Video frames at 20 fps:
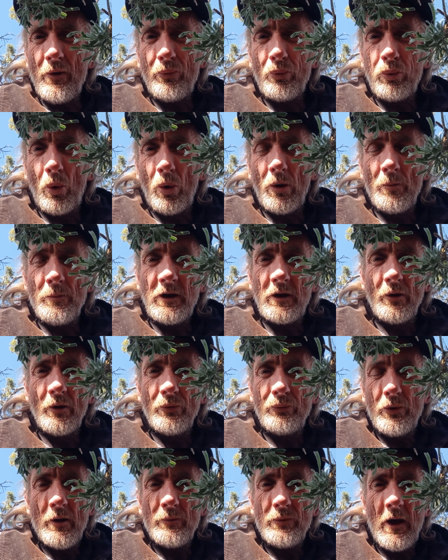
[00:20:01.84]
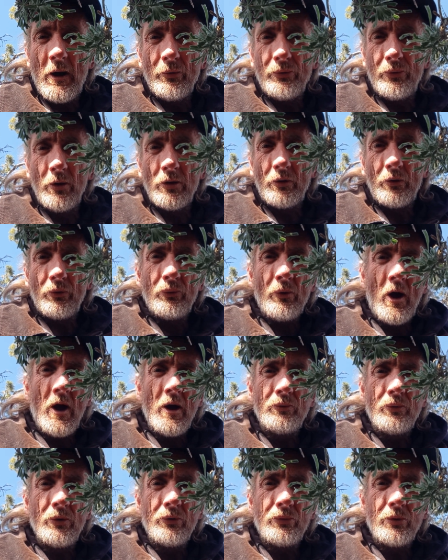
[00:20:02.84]
war because that was Hitler
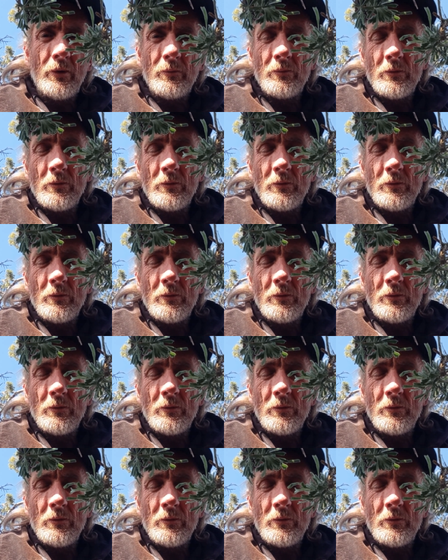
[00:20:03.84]
scientists